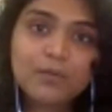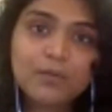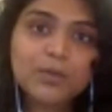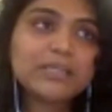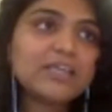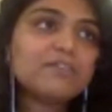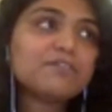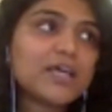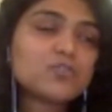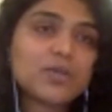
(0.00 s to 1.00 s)
We believe
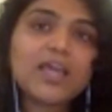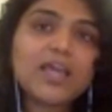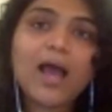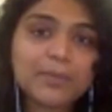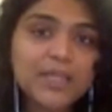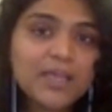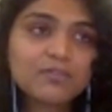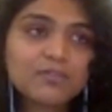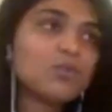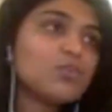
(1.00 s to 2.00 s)
that, okay,
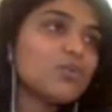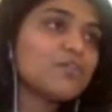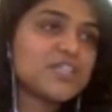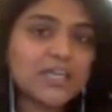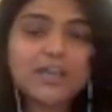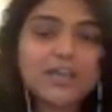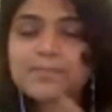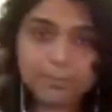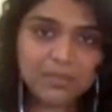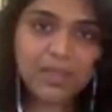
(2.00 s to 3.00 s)
you have taken up
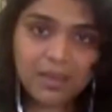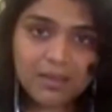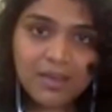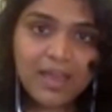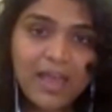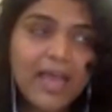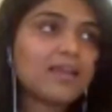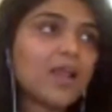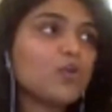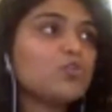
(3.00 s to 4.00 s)
something
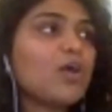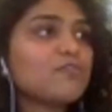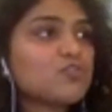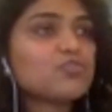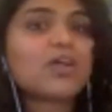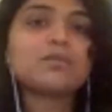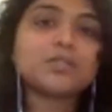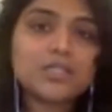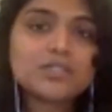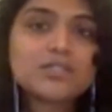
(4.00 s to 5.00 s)
and now you have to run
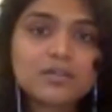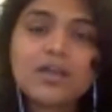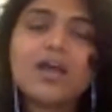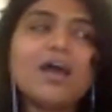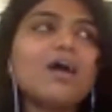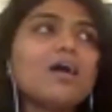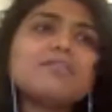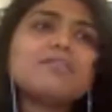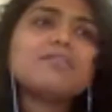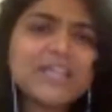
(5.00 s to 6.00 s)
with it.
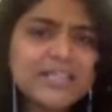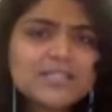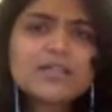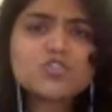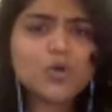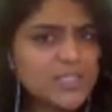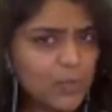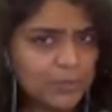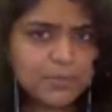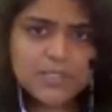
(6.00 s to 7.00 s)
That's a choice
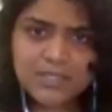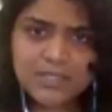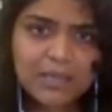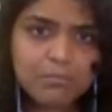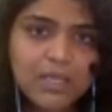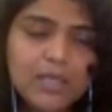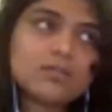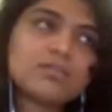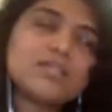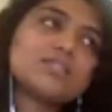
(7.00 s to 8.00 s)
one person can make.
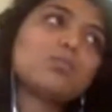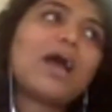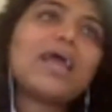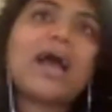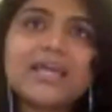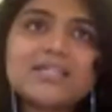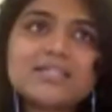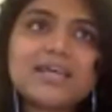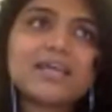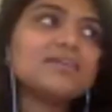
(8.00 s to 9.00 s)
The reason why I
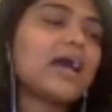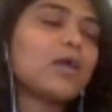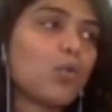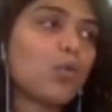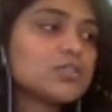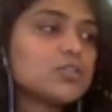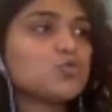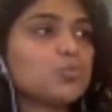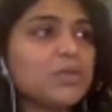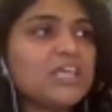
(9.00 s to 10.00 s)
decided I wanted
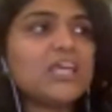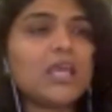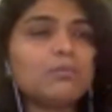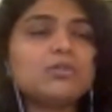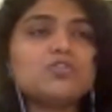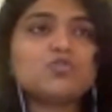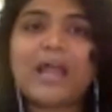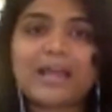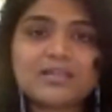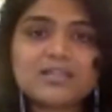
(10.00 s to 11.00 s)
to be able to
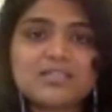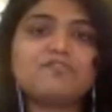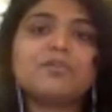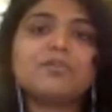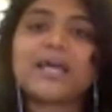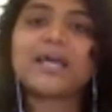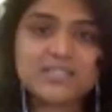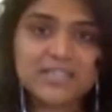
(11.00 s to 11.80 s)
practice different practice